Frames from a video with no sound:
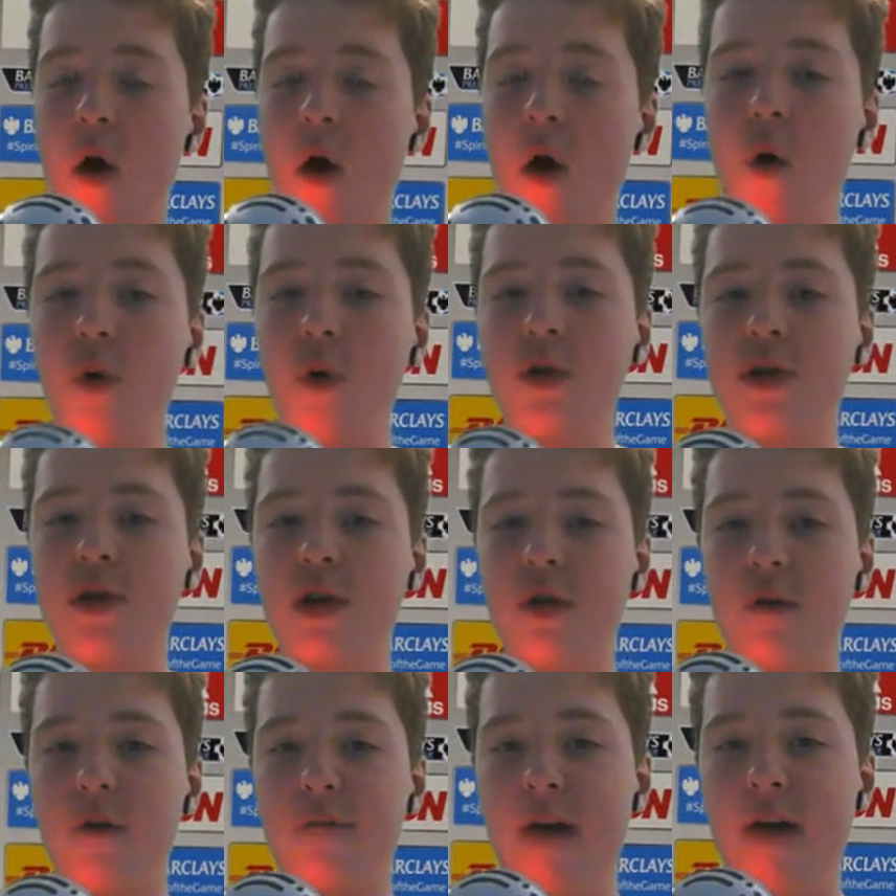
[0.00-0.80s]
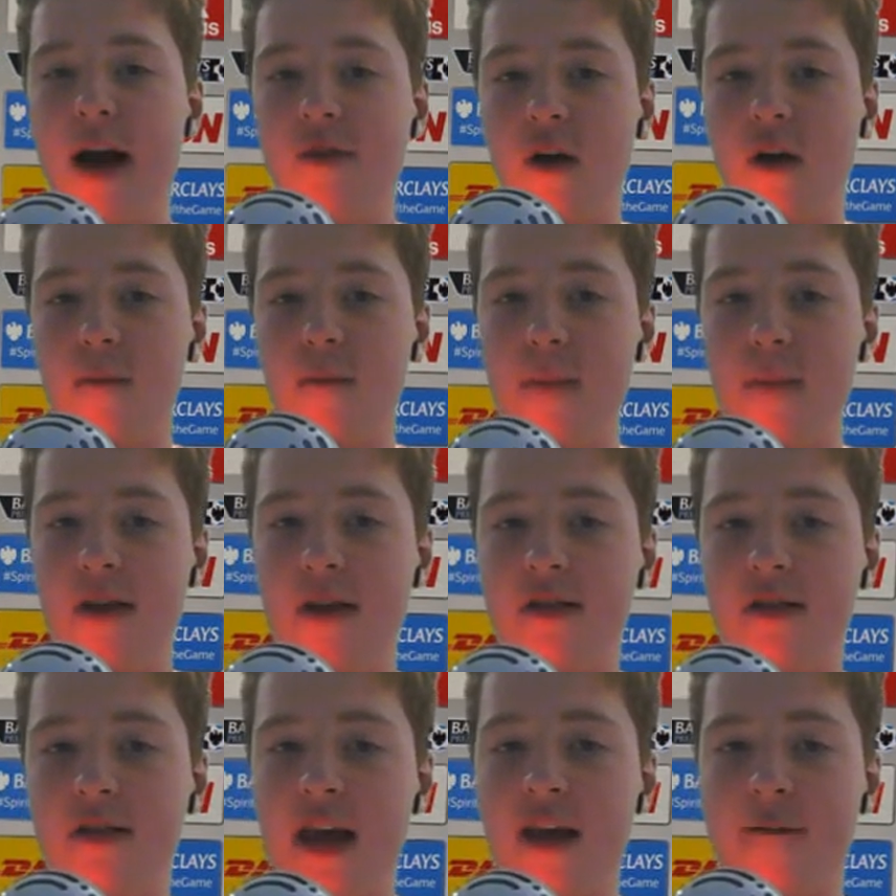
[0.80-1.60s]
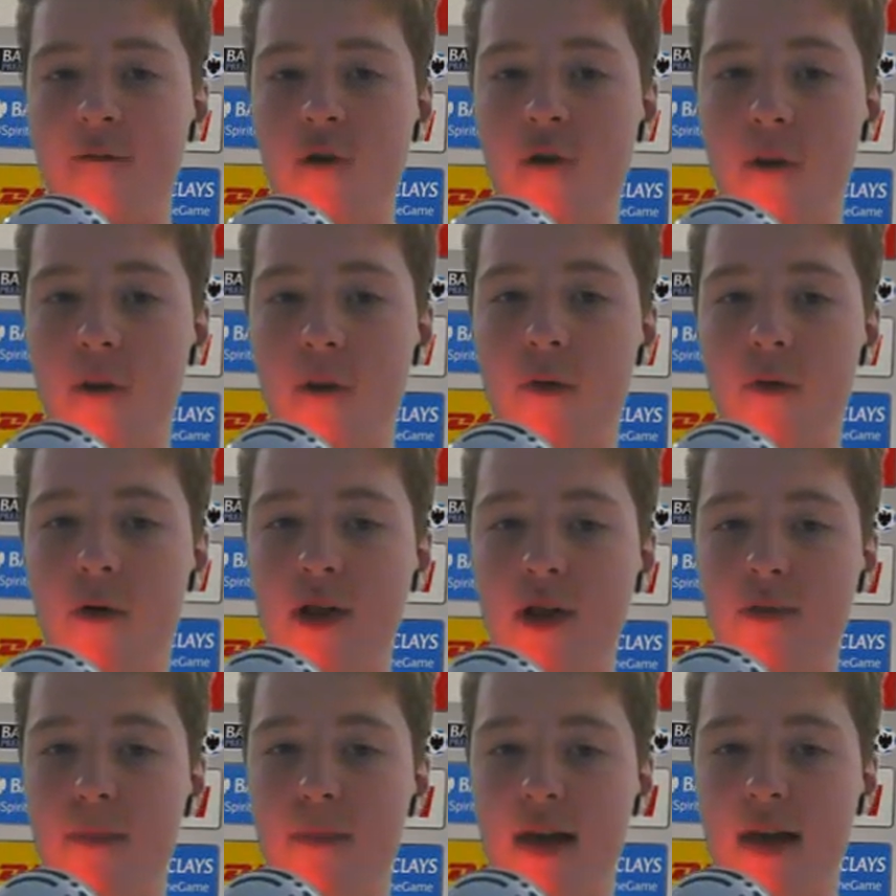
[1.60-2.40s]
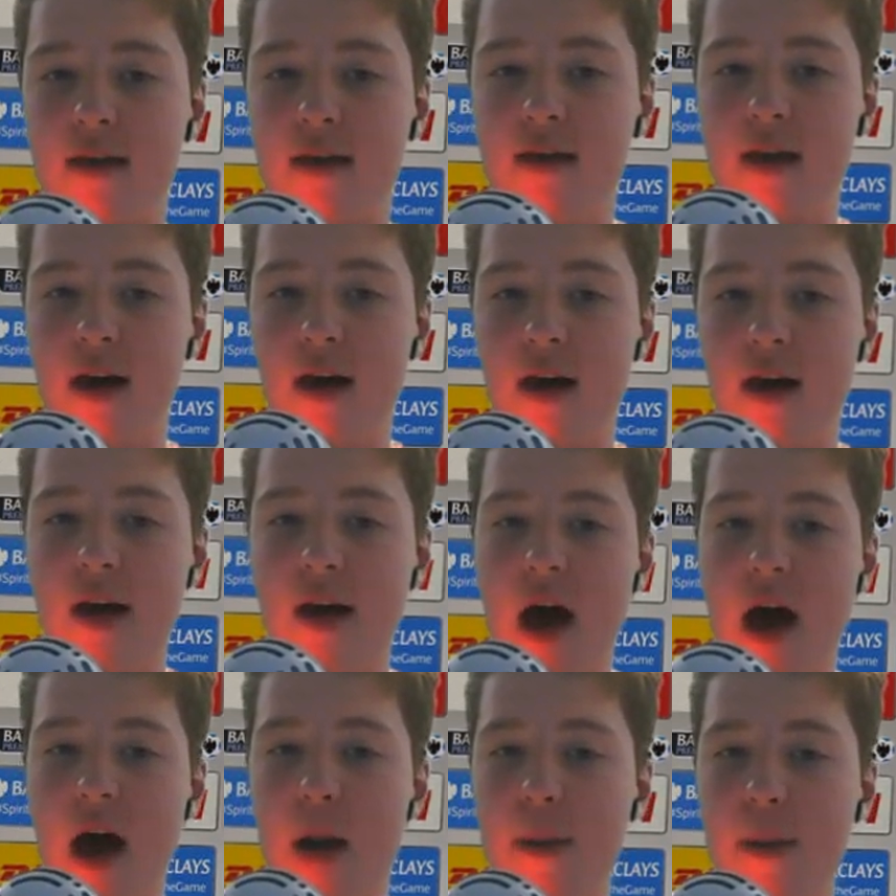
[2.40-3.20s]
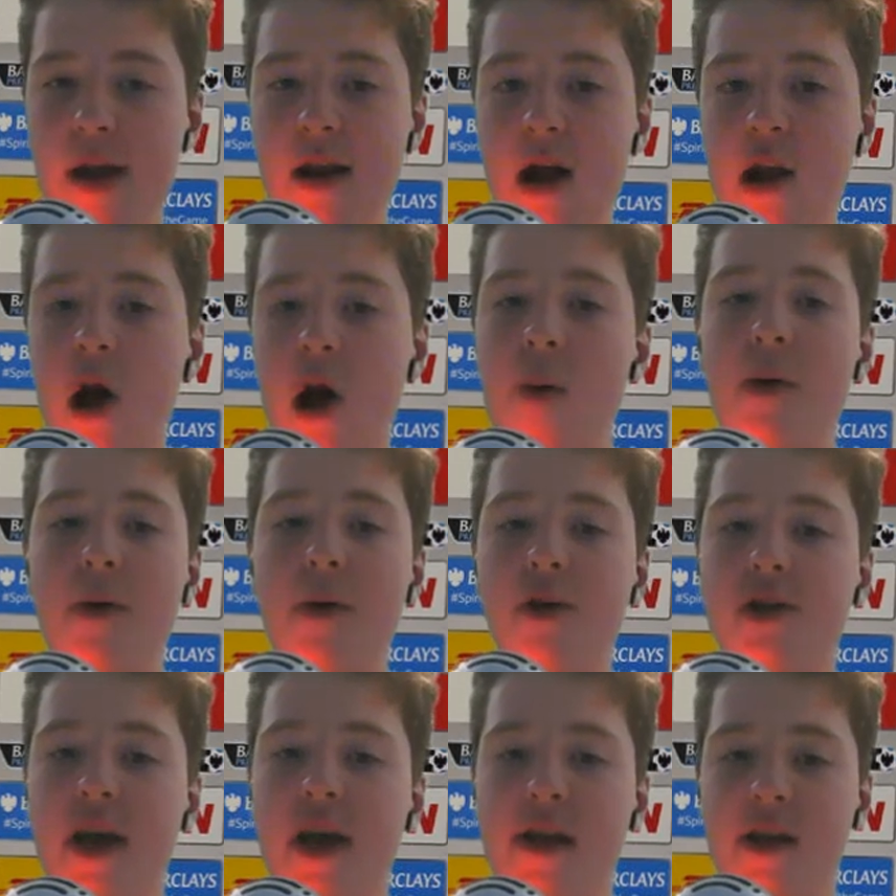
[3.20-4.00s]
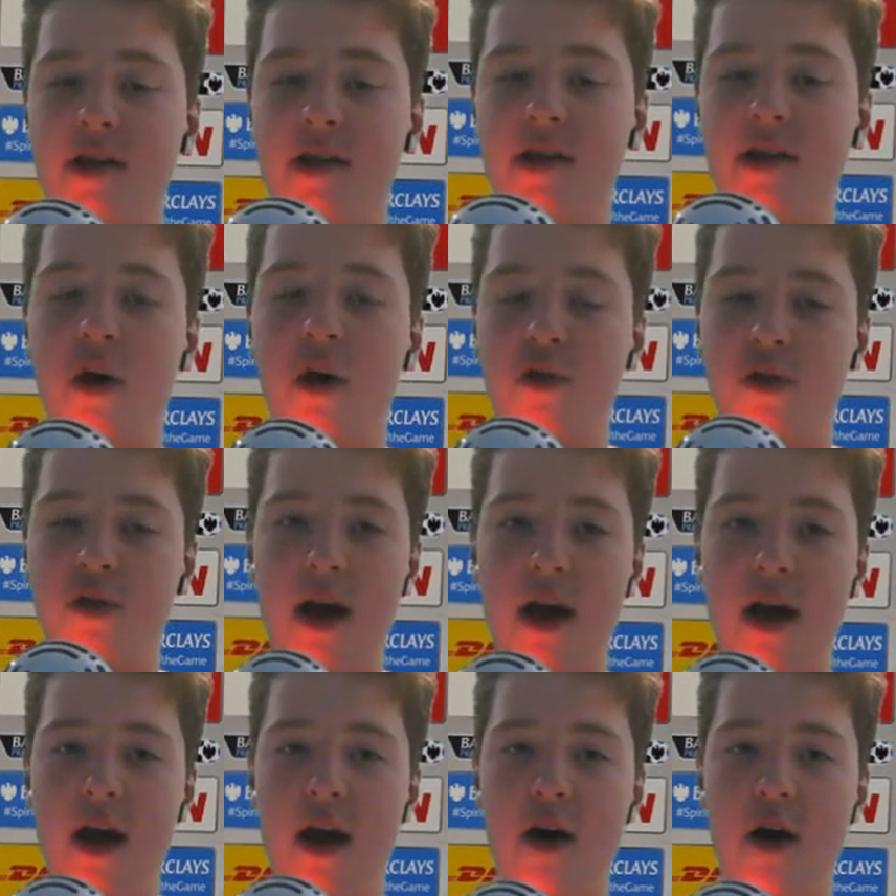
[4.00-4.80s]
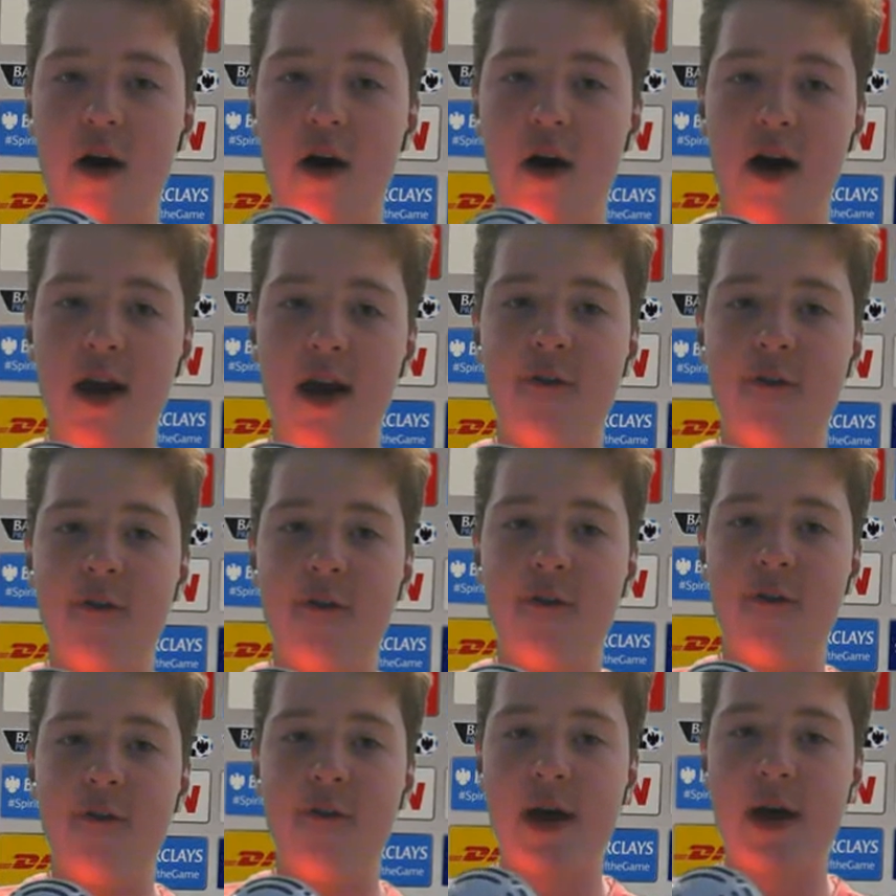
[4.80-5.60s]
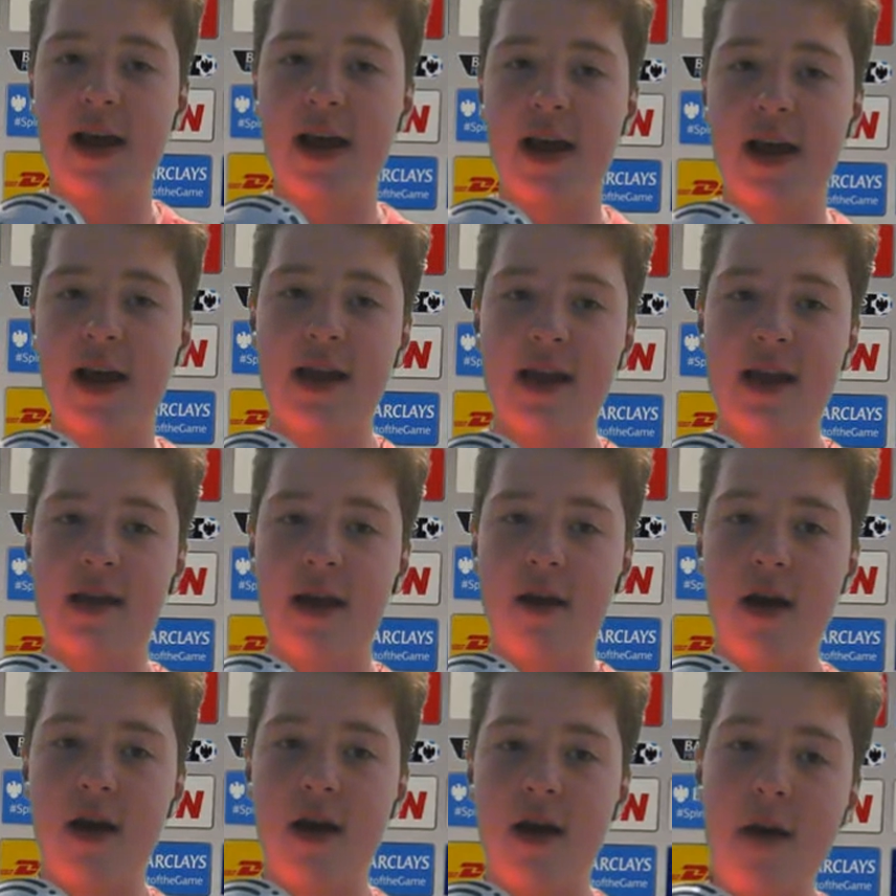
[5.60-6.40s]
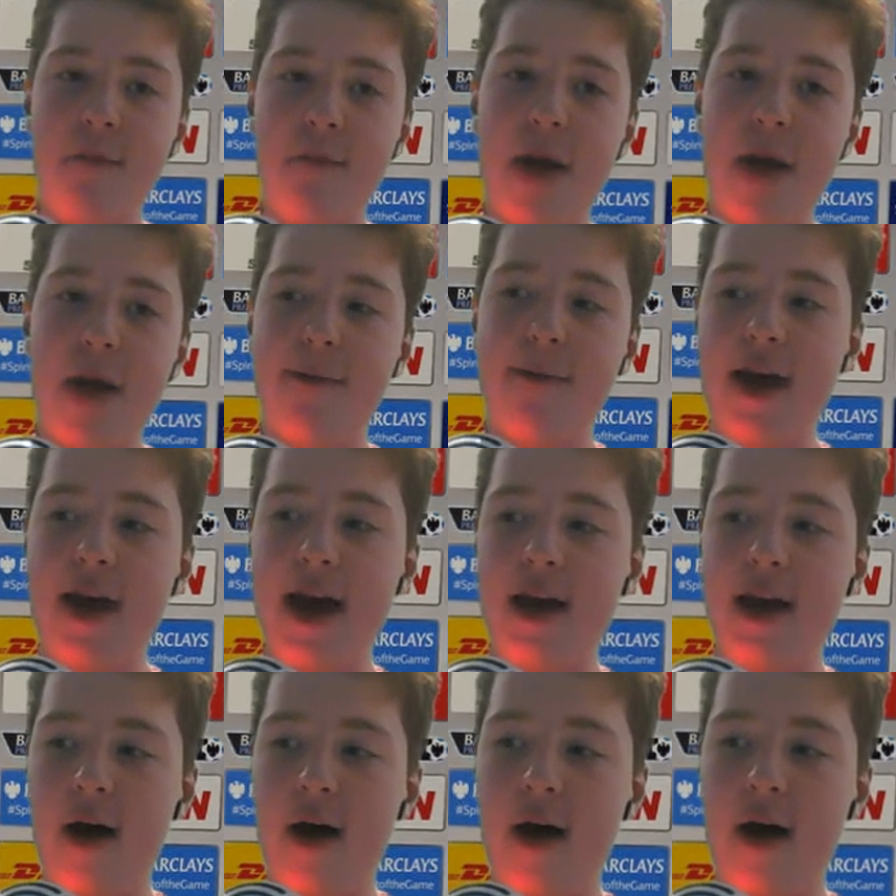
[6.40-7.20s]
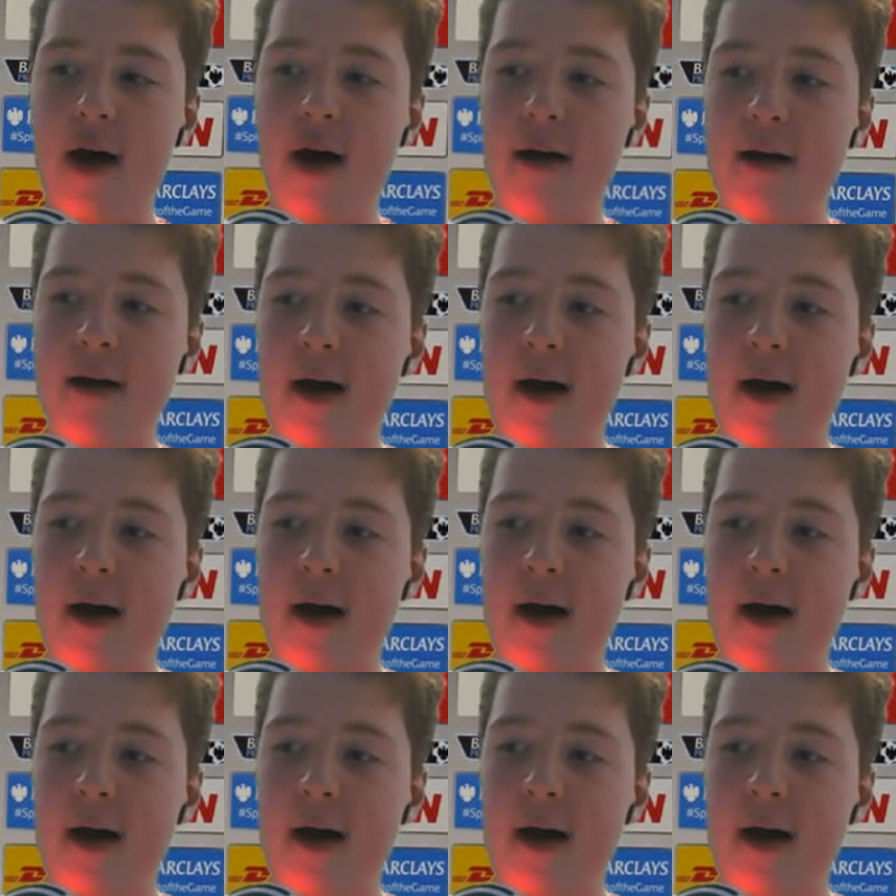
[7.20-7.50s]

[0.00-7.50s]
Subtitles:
Also, the fact that Man City have dropped points means that, a lot of people are saying the title's already over, and if you are realistic, then maybe it is, but